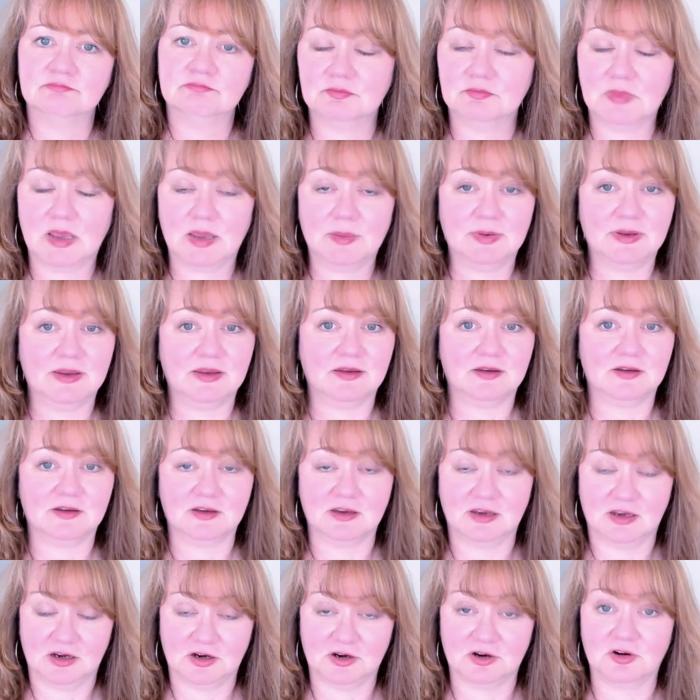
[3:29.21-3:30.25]
maybe a
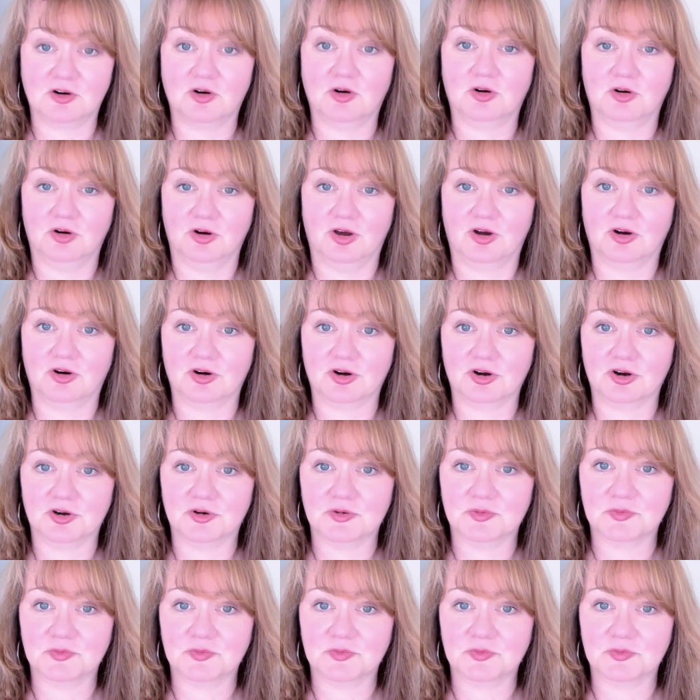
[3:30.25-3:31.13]
year or longer.